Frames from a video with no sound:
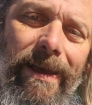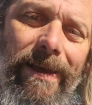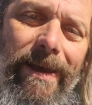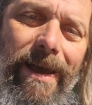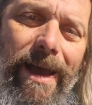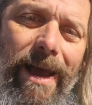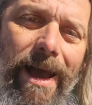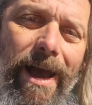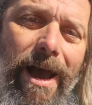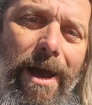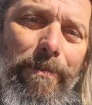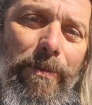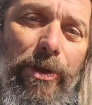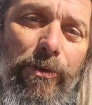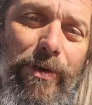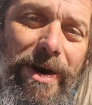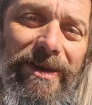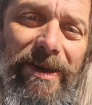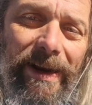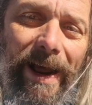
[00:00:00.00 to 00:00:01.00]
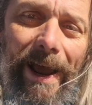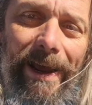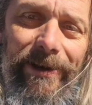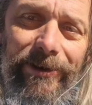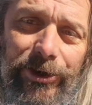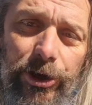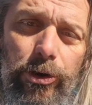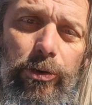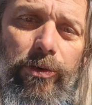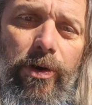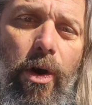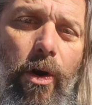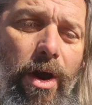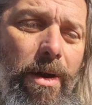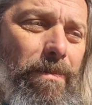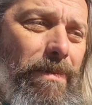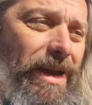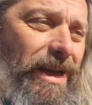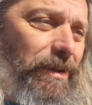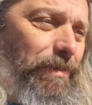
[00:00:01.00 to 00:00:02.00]
the reason I do know
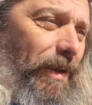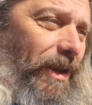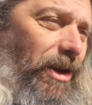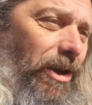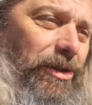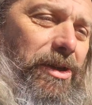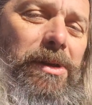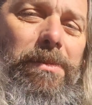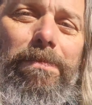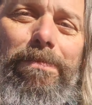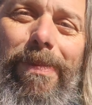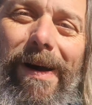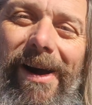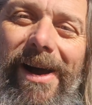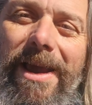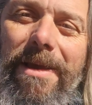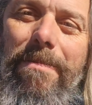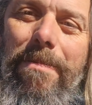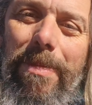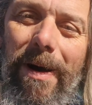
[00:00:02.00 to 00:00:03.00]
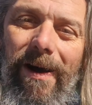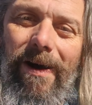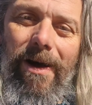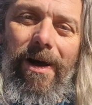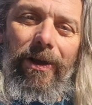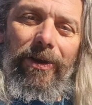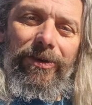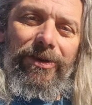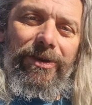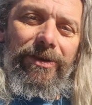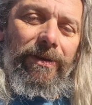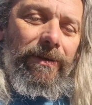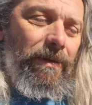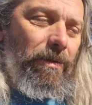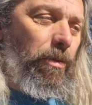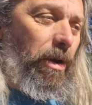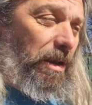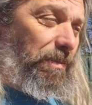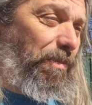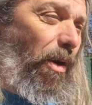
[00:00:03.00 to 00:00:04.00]
him is because he's buying parts.
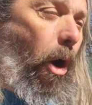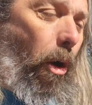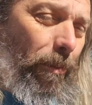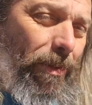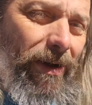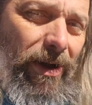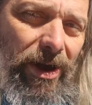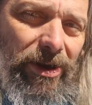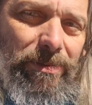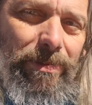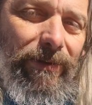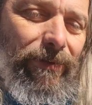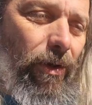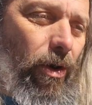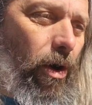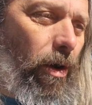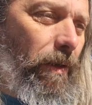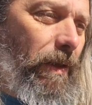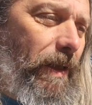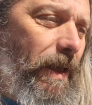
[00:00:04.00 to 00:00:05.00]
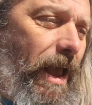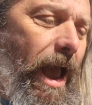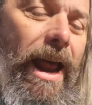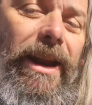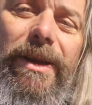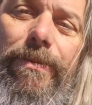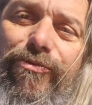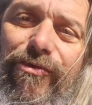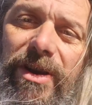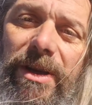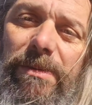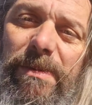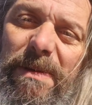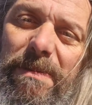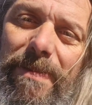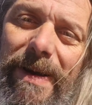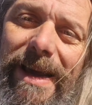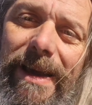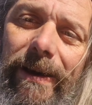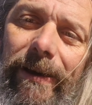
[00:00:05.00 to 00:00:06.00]
Well, he's bought parts before, and he brings me
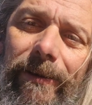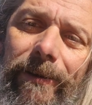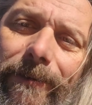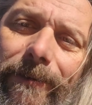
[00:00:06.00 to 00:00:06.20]
beer.